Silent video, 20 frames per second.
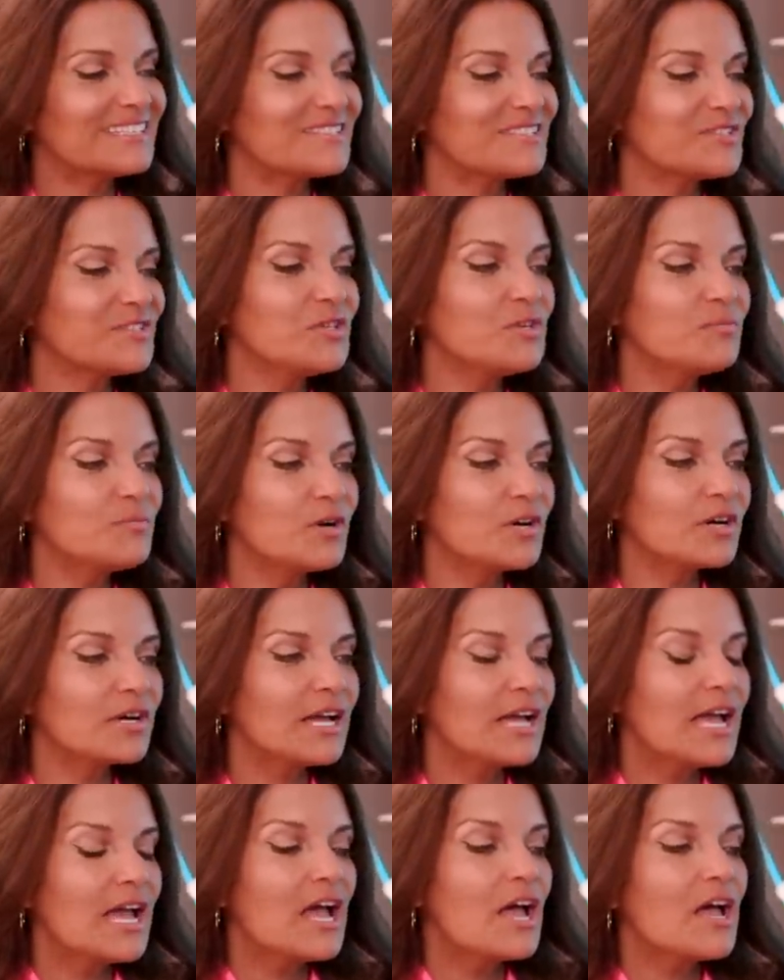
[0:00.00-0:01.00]
This new book,
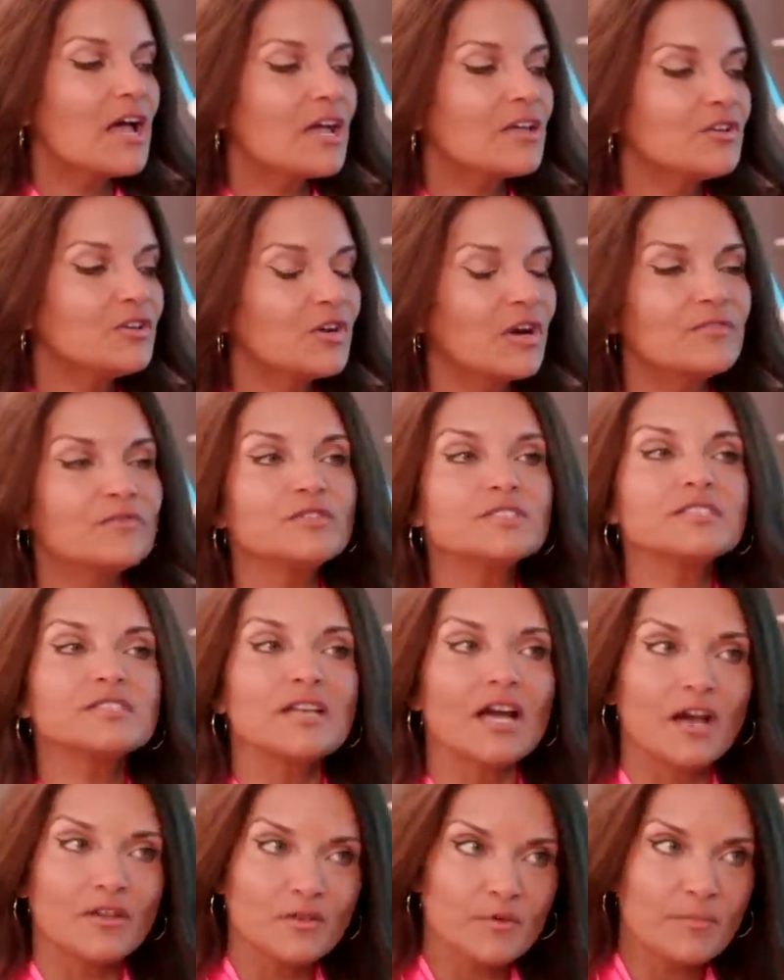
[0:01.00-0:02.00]
you know, I've written
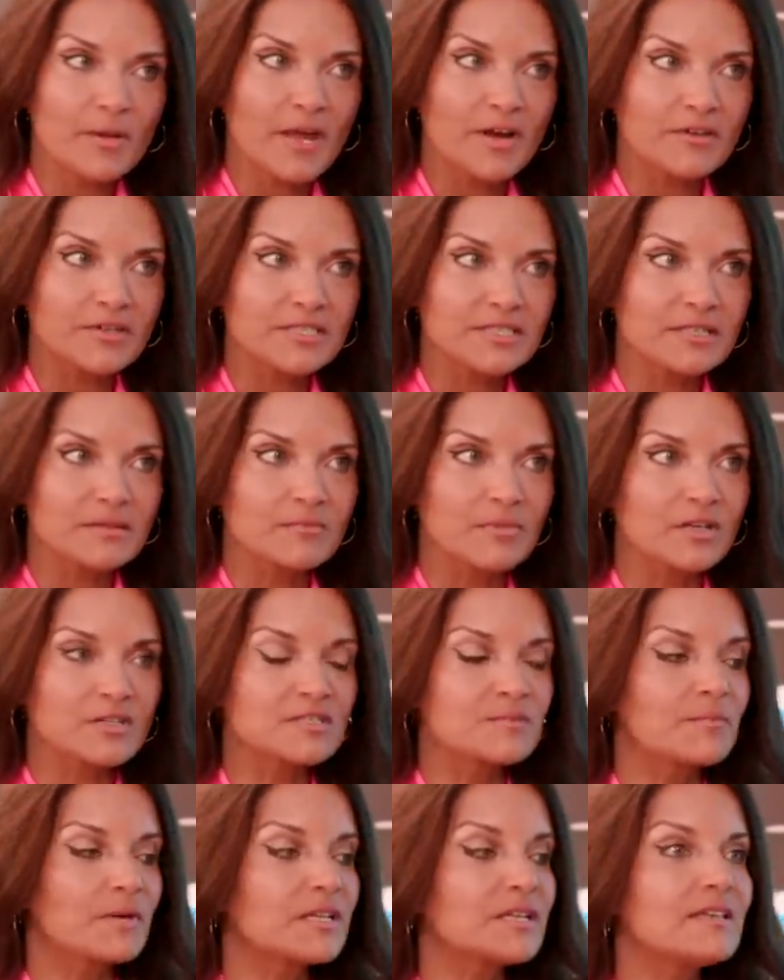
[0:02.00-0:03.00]
other parenting
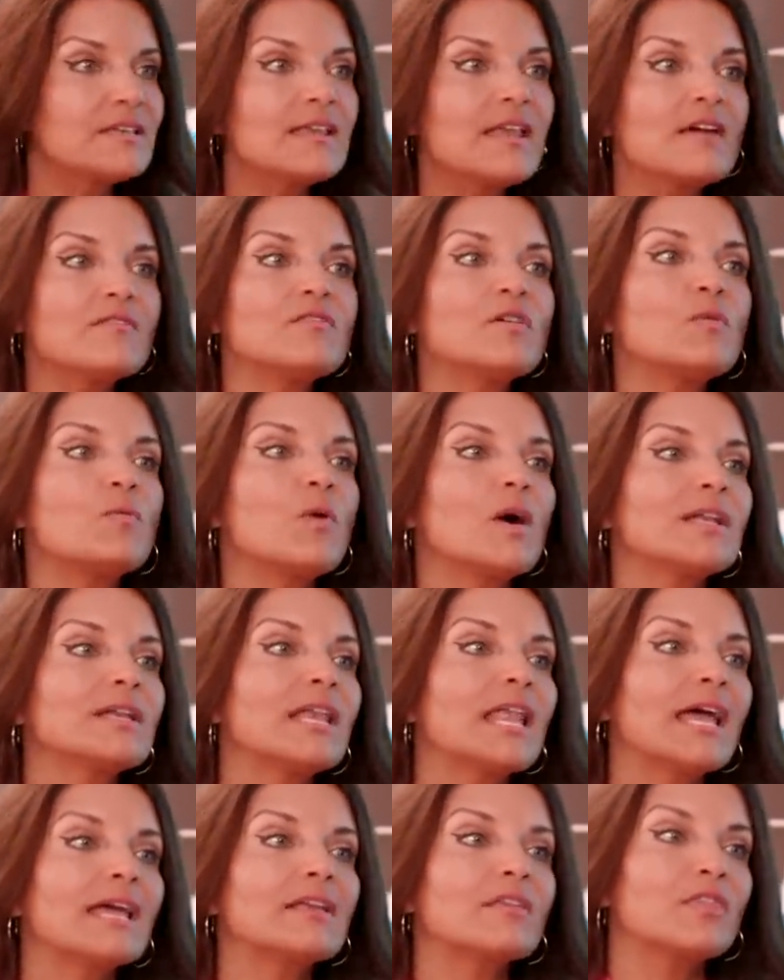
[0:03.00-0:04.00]
books, but never one
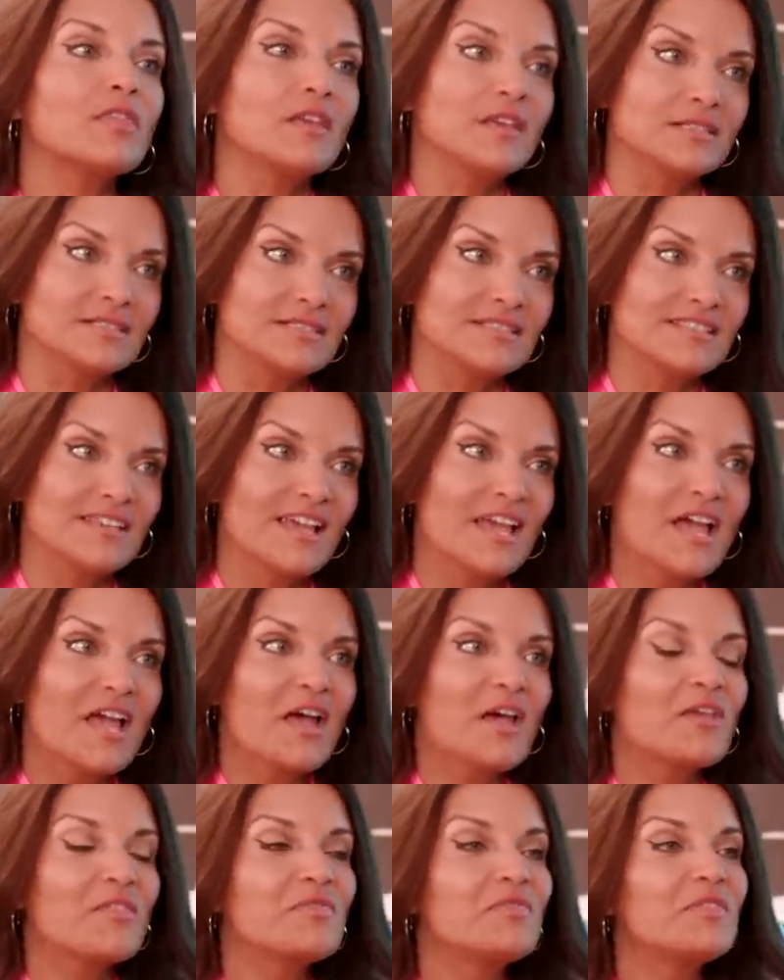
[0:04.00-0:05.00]
like this.
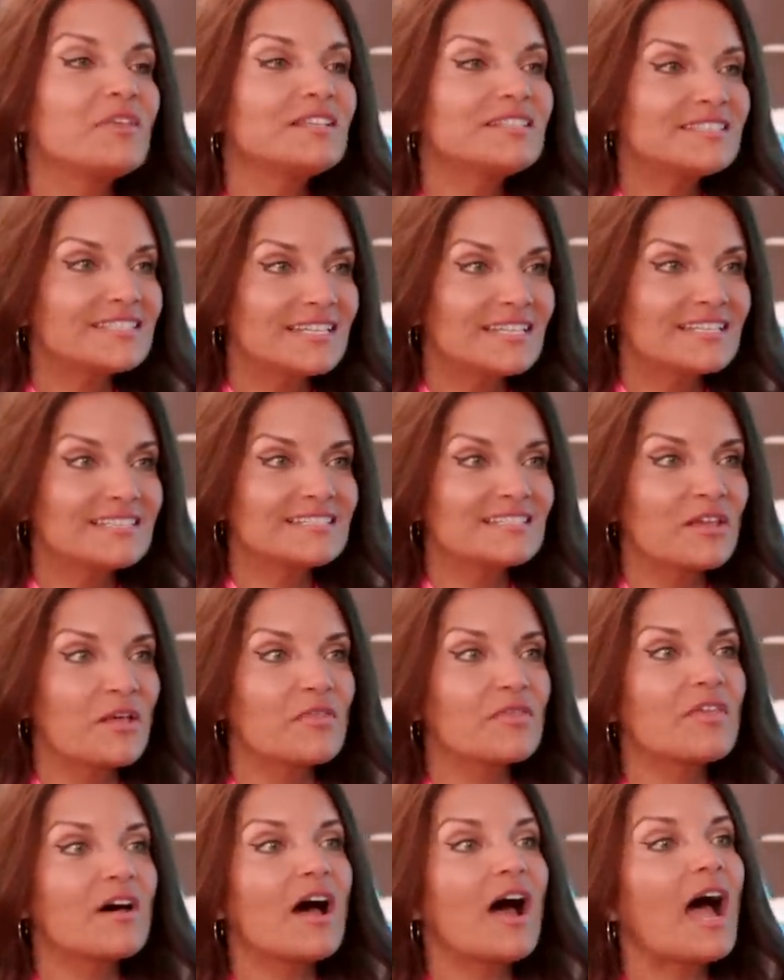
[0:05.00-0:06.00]
Mm. This is
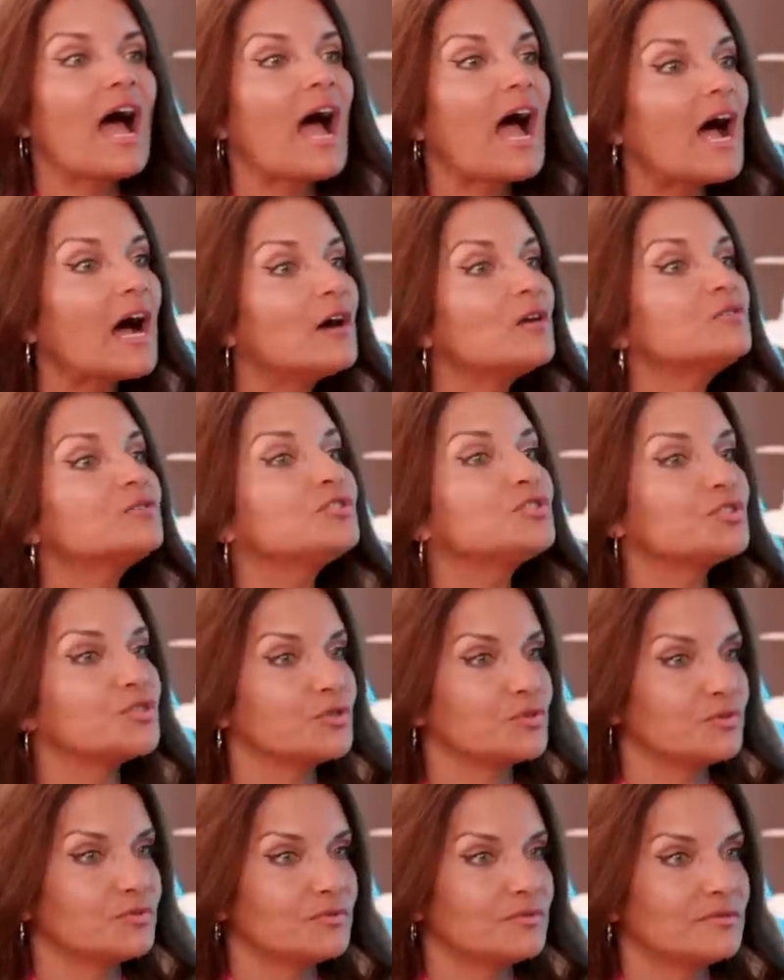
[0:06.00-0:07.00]
mm-hmm. the how
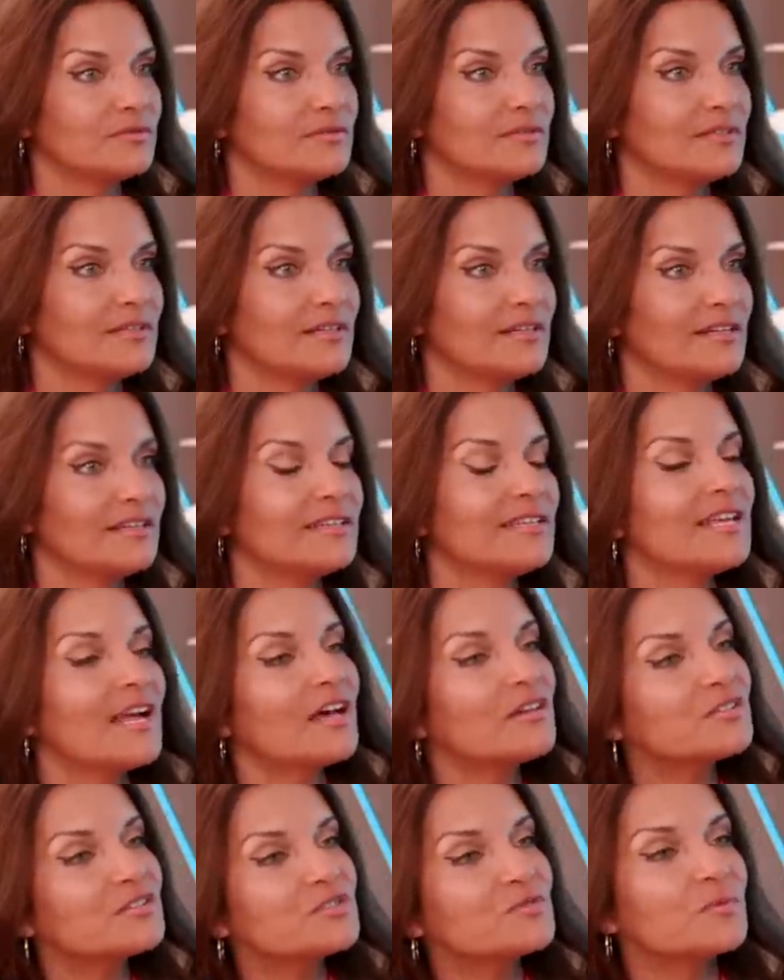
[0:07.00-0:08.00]
to. The
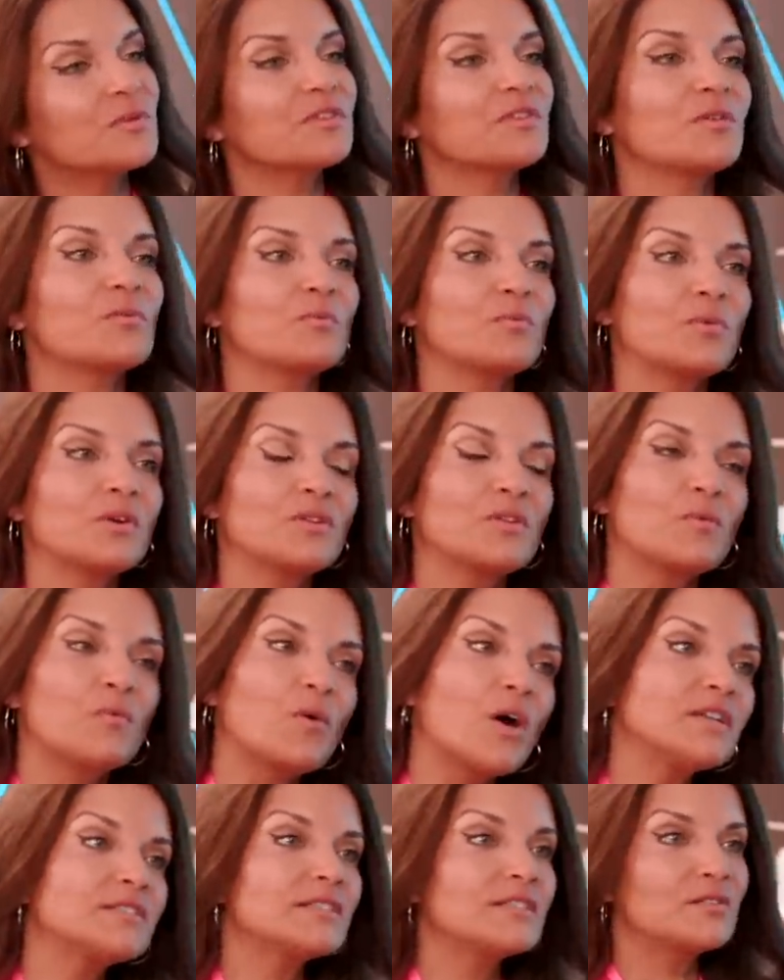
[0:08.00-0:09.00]
others were the, were the
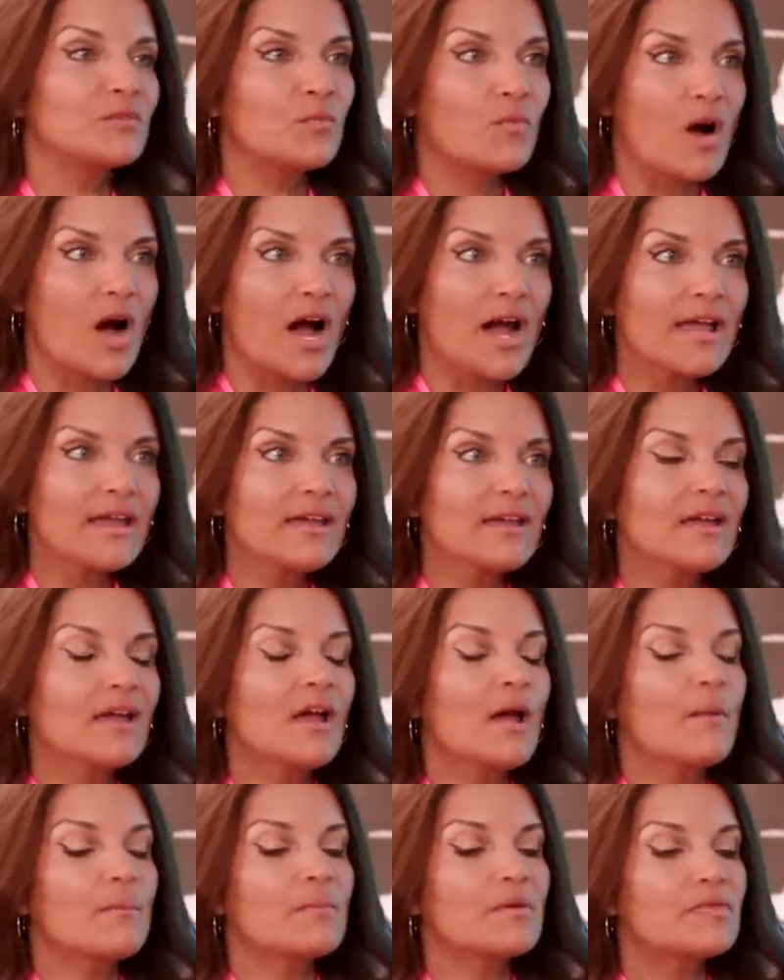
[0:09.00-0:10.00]
what and the why,
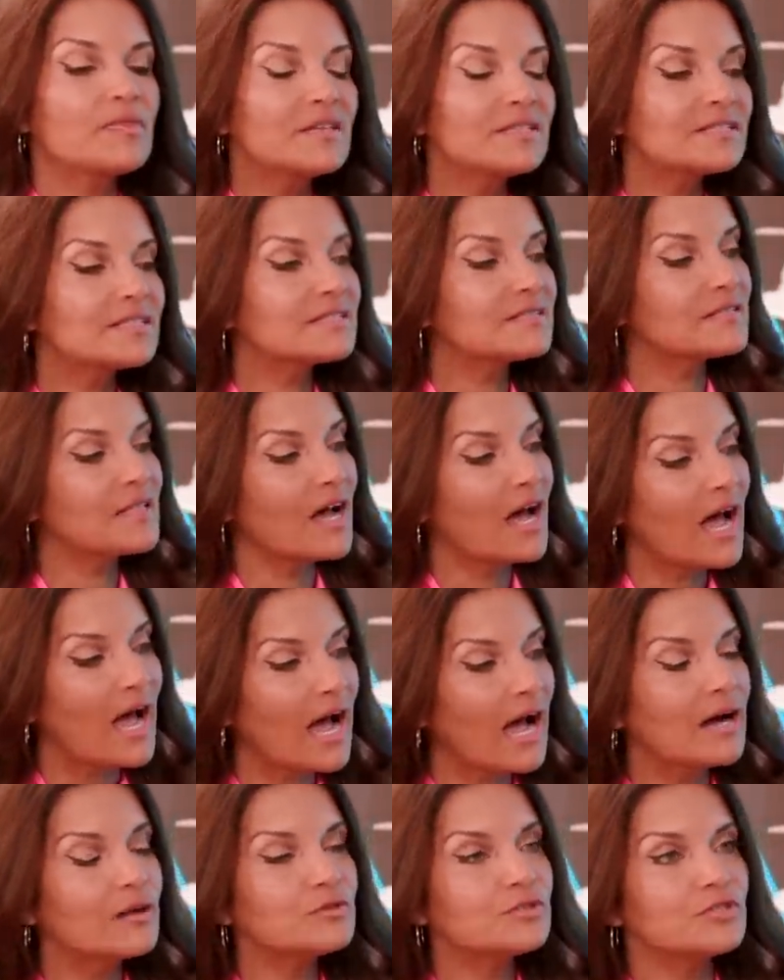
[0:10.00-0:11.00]
but this is the
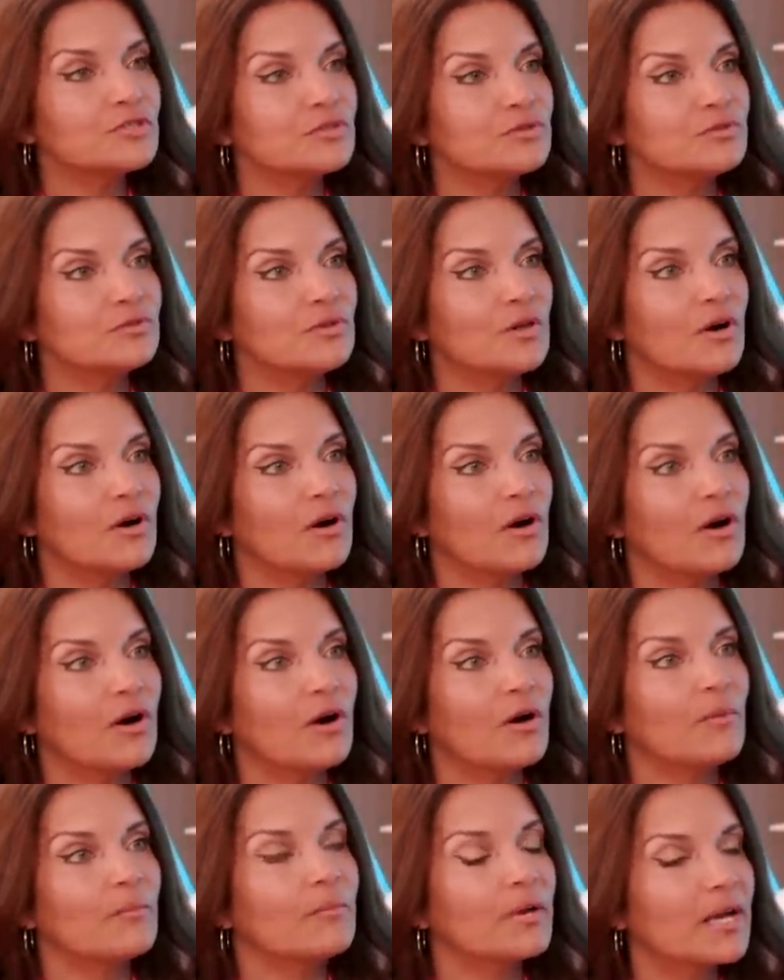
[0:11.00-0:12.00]
how to
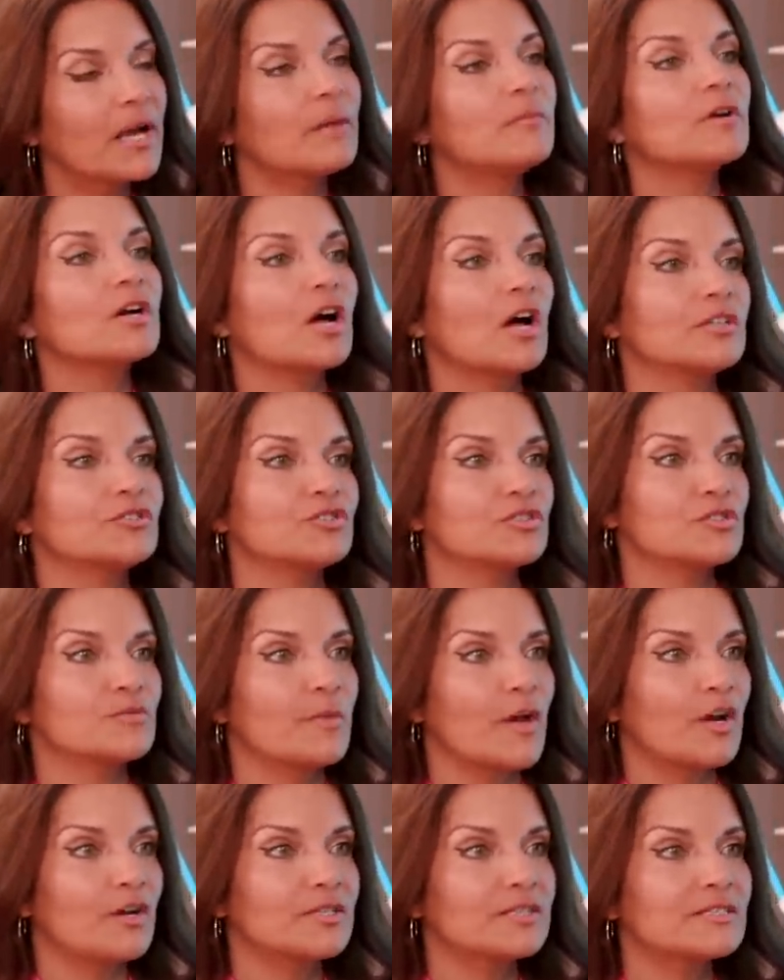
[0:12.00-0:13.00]
become a conscious
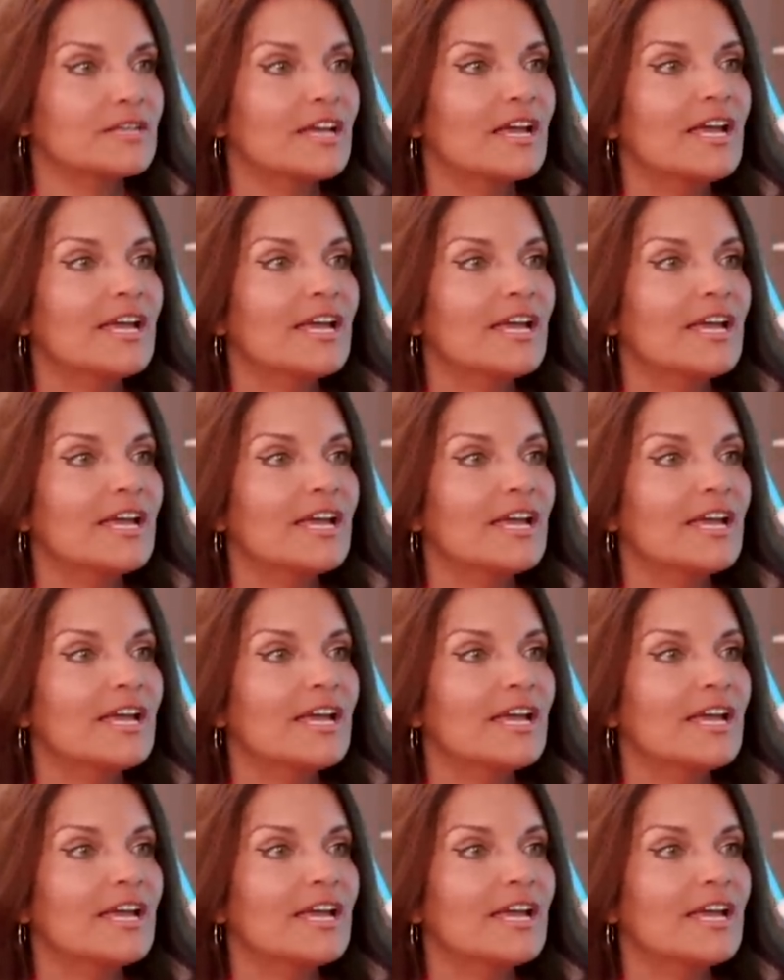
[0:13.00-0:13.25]
parent.